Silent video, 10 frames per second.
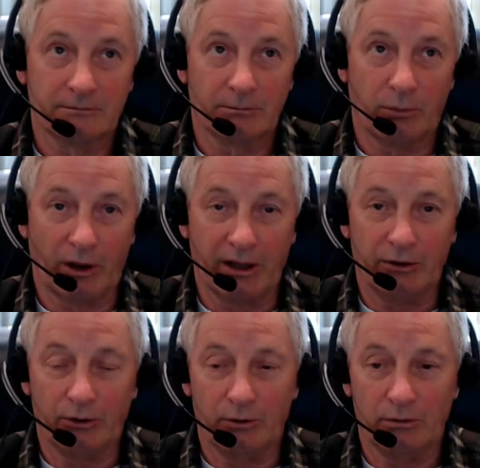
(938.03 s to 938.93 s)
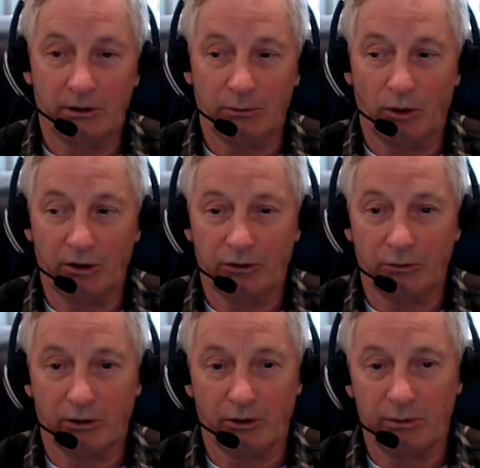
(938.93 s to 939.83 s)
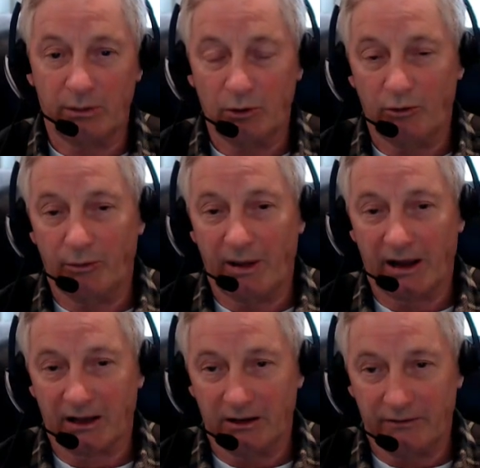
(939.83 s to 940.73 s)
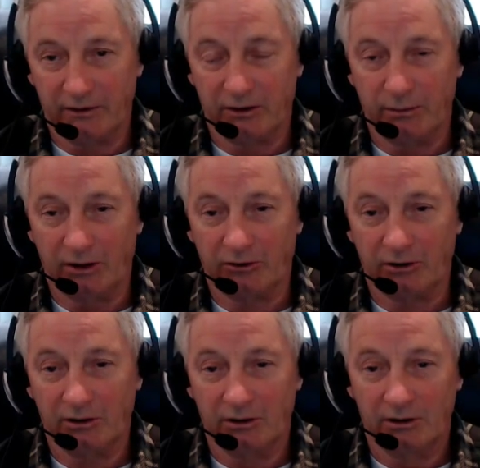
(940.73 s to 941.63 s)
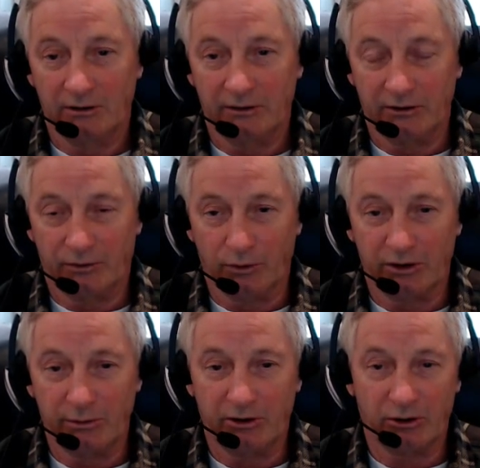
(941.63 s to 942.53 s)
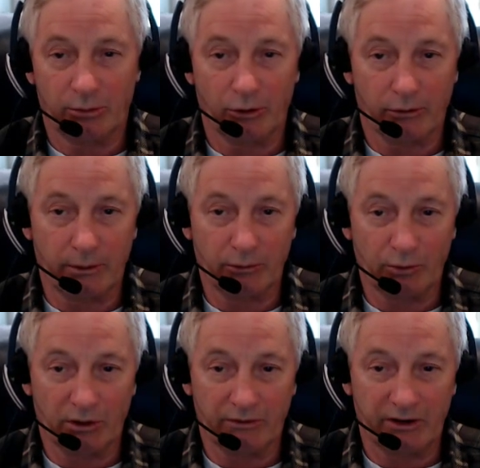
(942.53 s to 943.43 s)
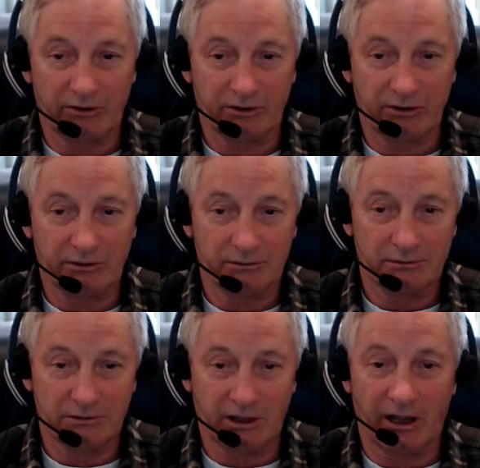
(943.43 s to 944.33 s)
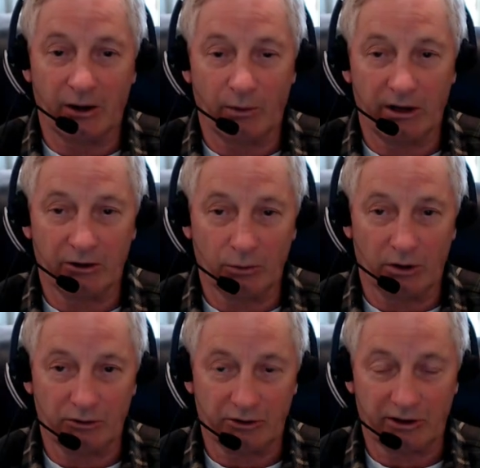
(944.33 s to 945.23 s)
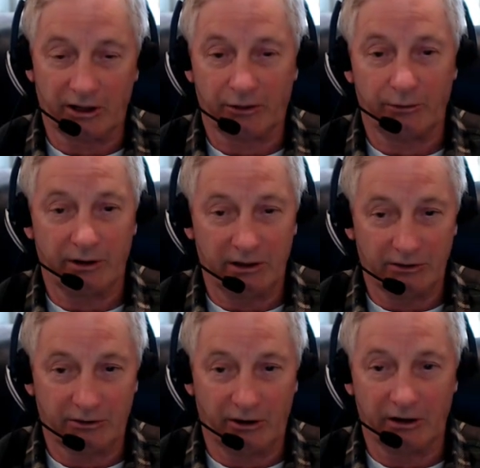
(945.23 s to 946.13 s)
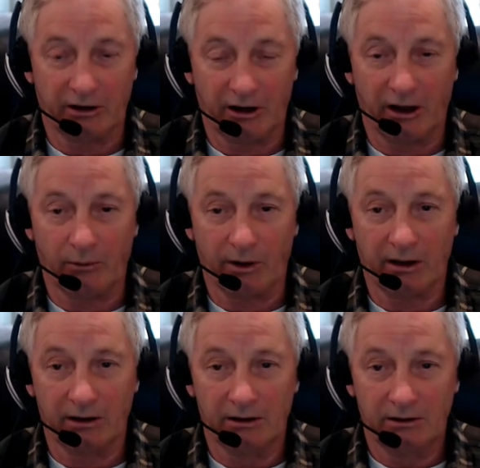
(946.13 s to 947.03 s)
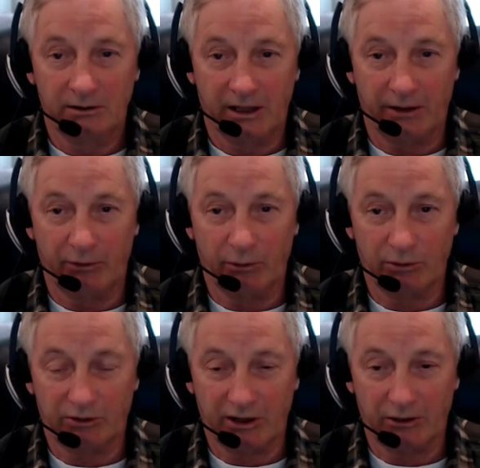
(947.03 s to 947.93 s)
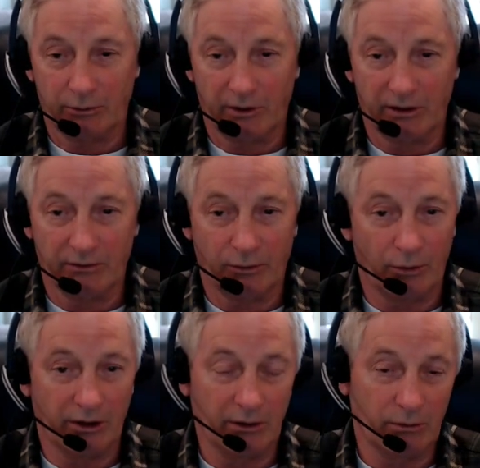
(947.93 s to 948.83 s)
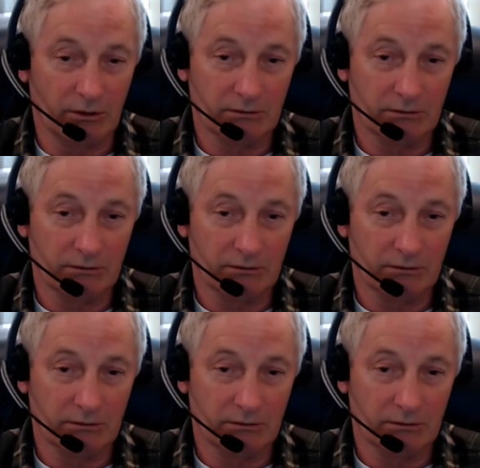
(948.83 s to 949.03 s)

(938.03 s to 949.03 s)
plan to and want to, we're going to be moving back into the fifth dimension. These fourth dimensional programs will eventually die away as well, just like 3D is starting to die away. And everyone who stays within the 4D will